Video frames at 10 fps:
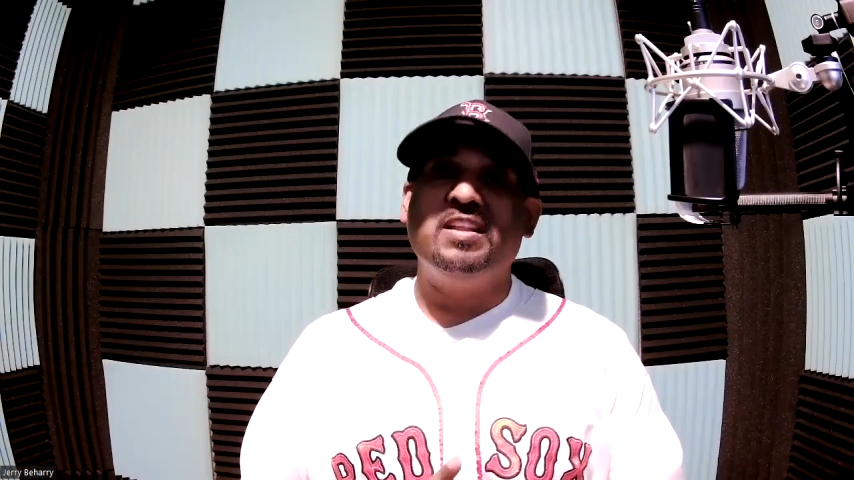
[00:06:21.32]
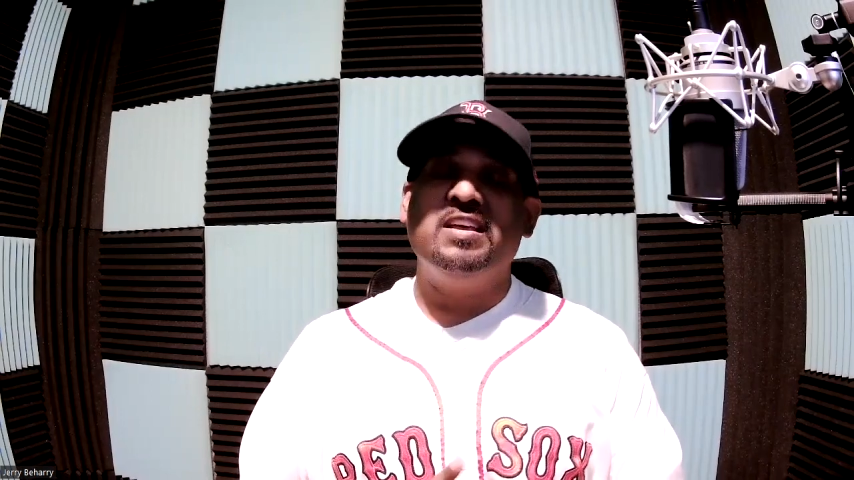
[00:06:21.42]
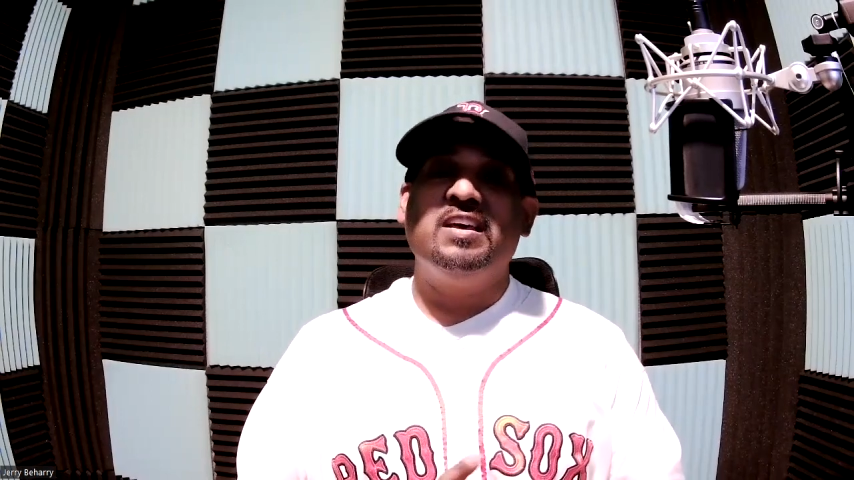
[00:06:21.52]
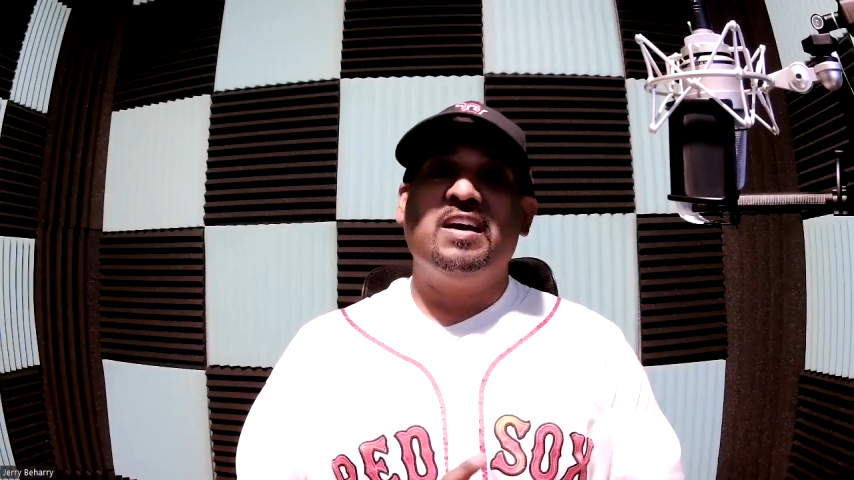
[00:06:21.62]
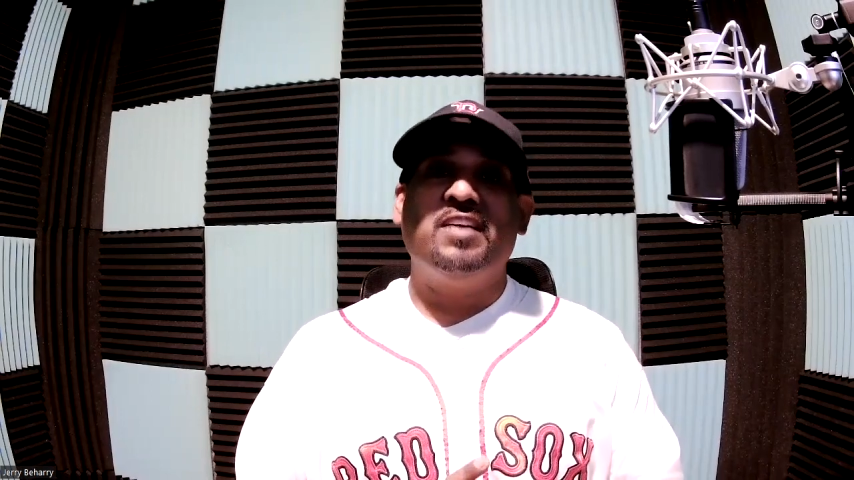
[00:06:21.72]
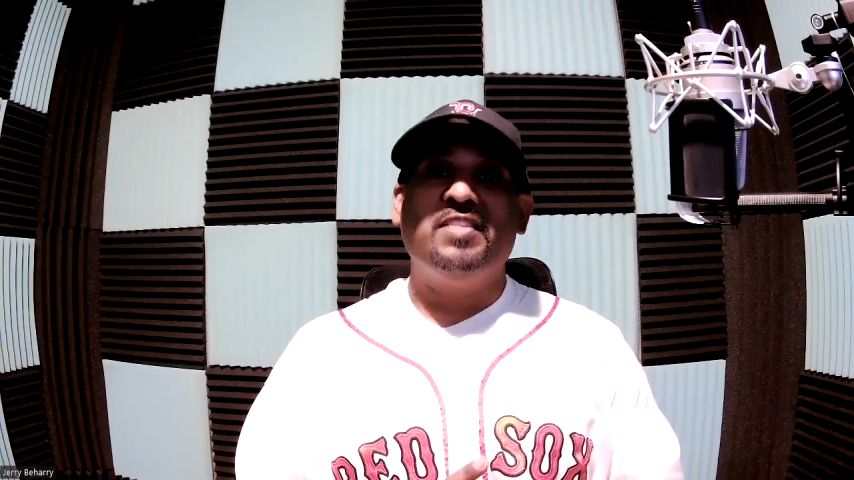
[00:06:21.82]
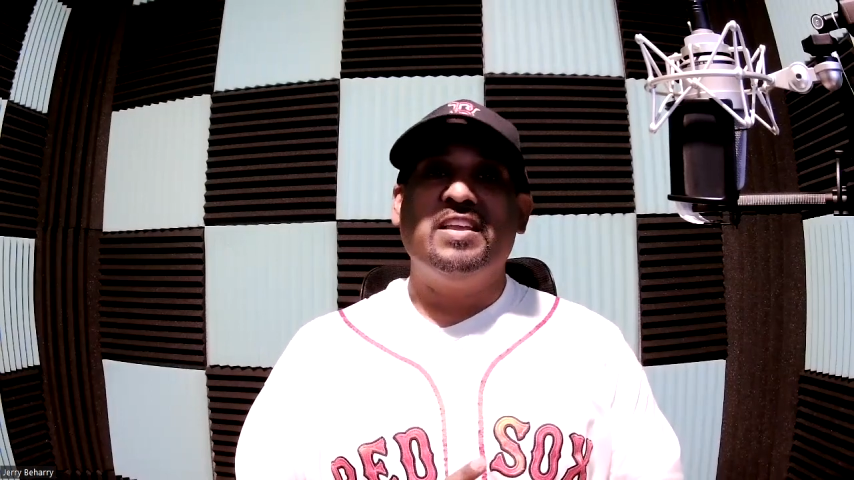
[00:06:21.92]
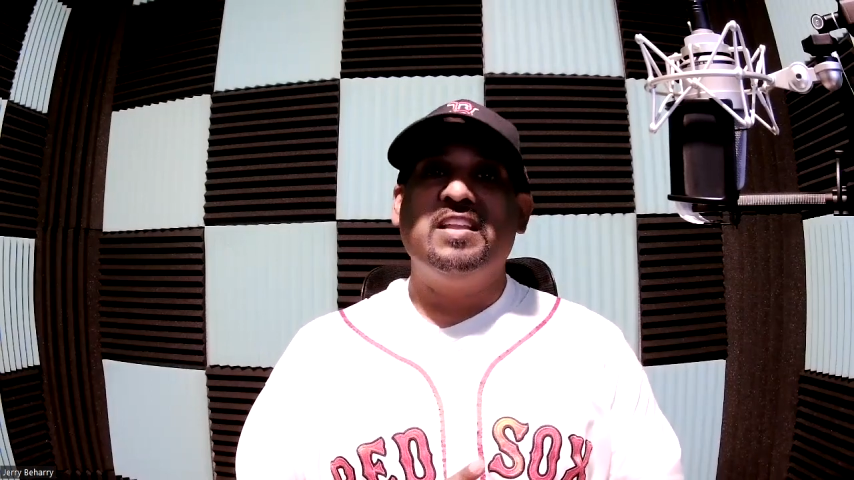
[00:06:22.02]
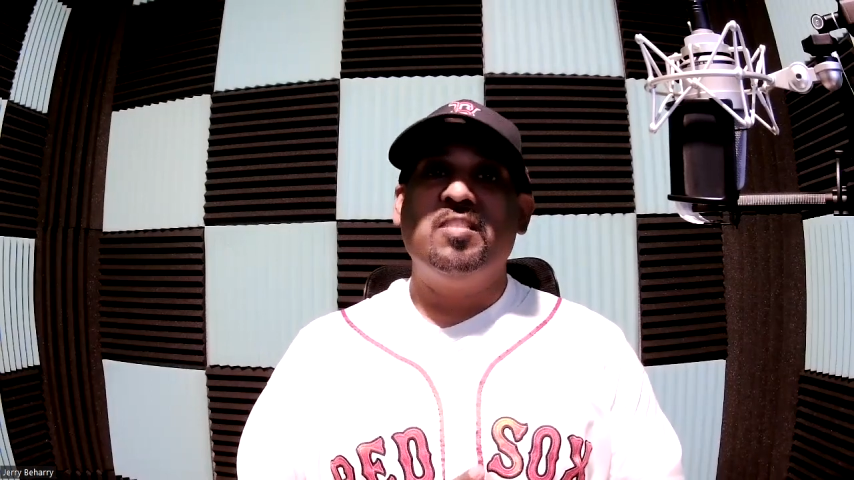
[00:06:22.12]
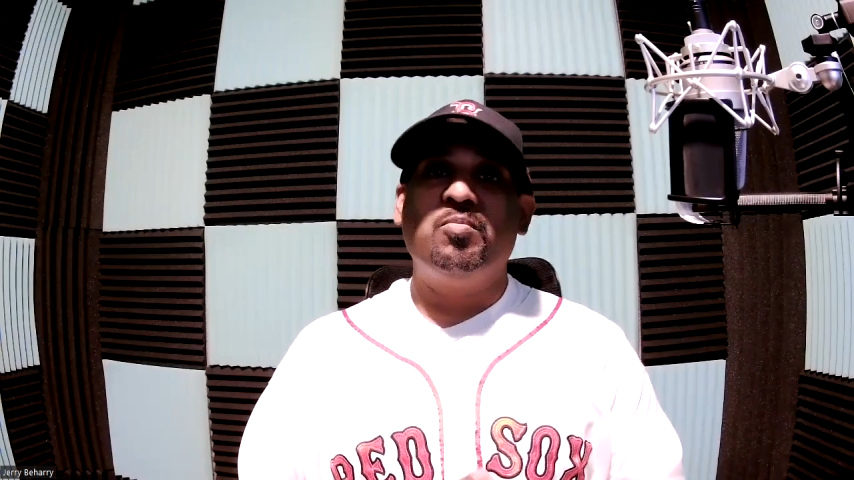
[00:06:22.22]
in that
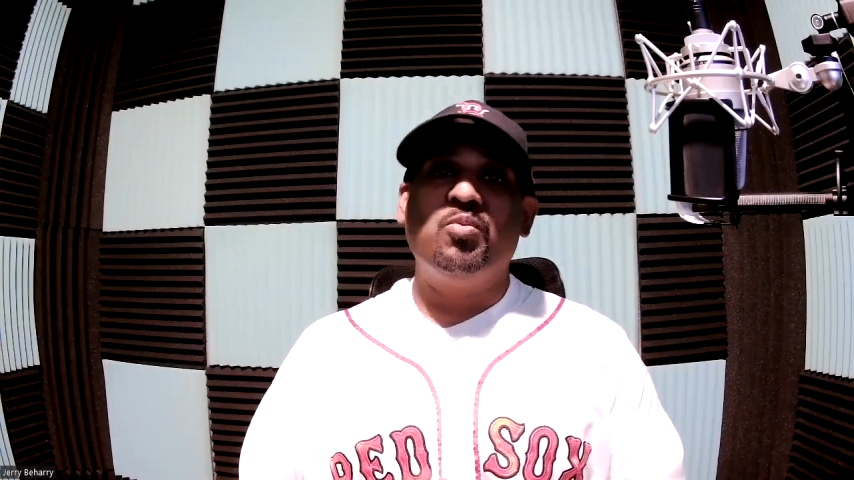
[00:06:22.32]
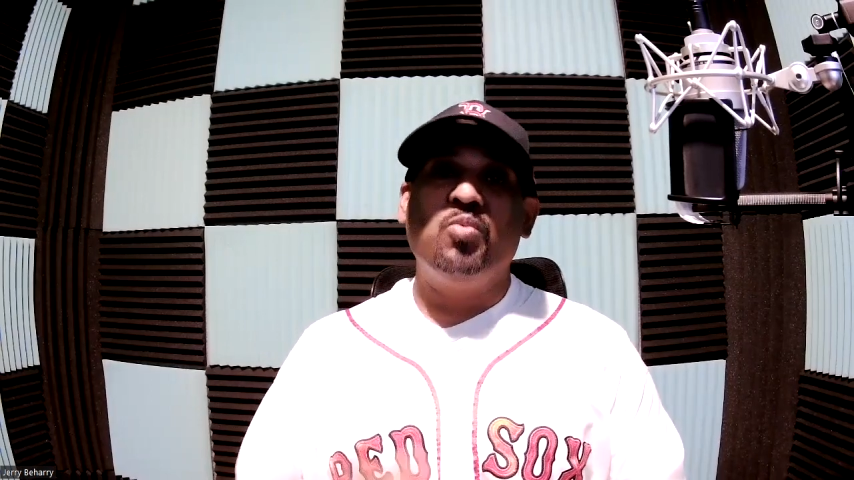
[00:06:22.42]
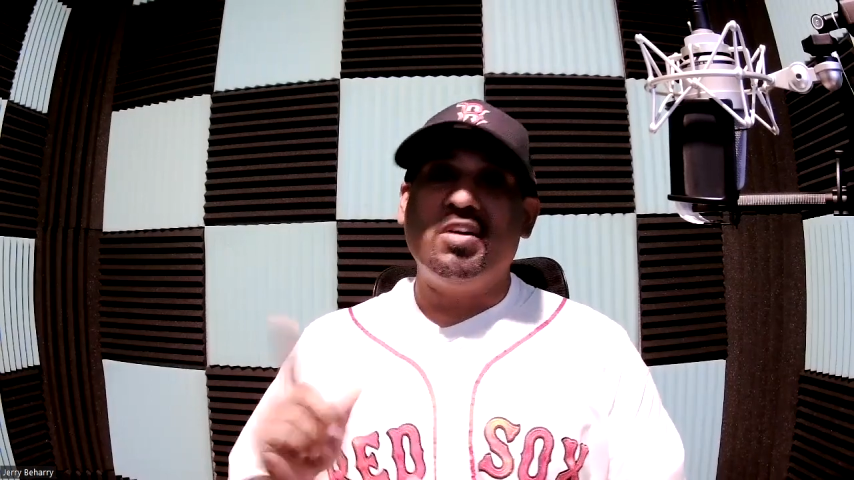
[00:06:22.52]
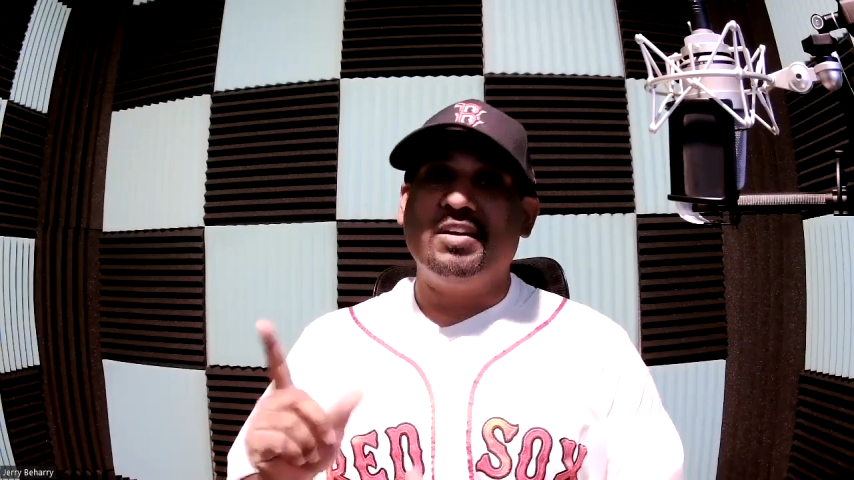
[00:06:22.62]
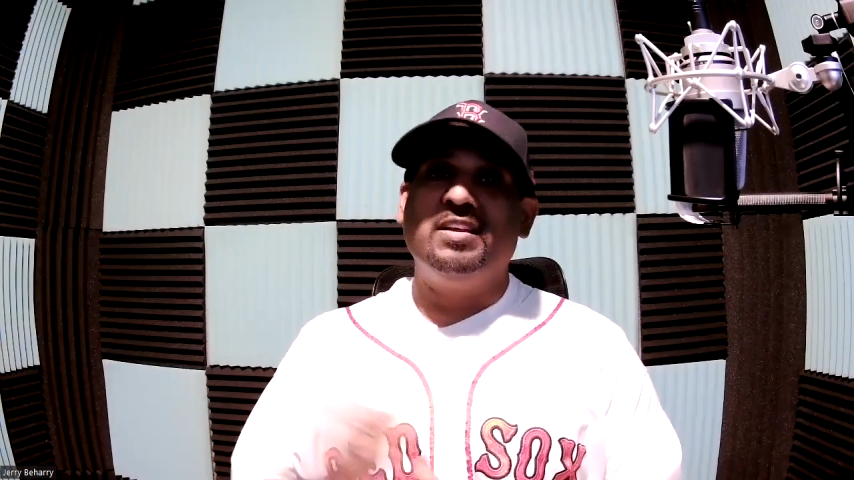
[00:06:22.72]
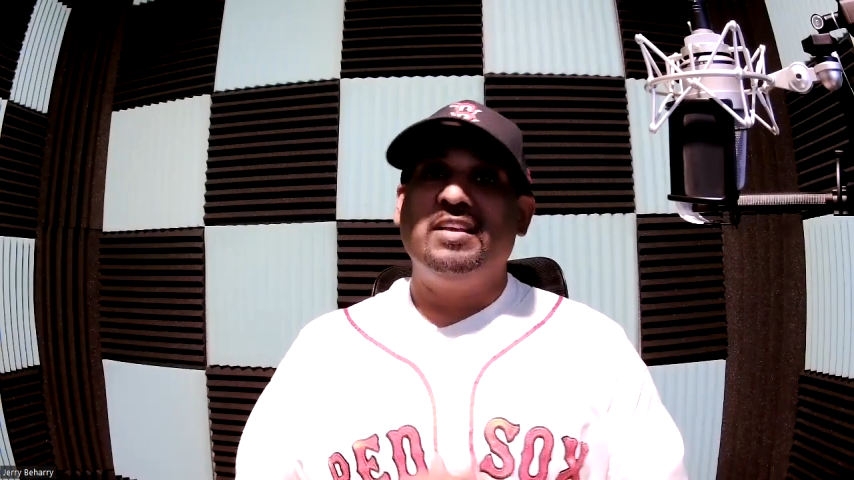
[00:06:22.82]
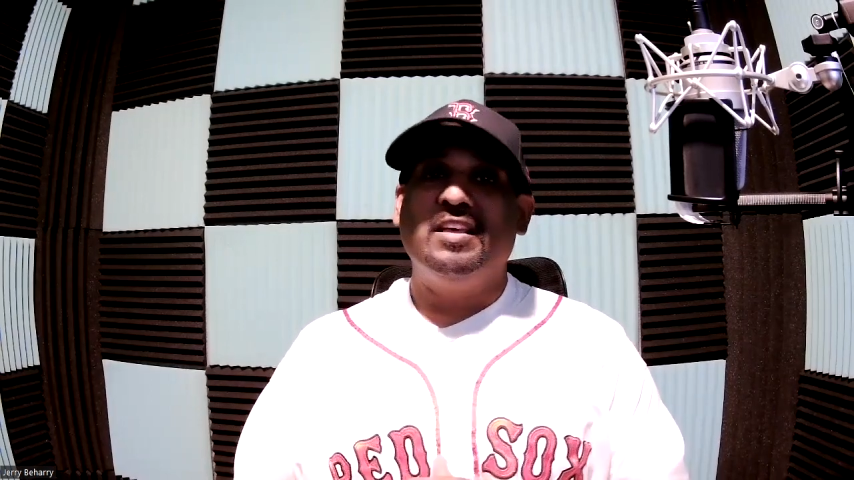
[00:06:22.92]
hit number one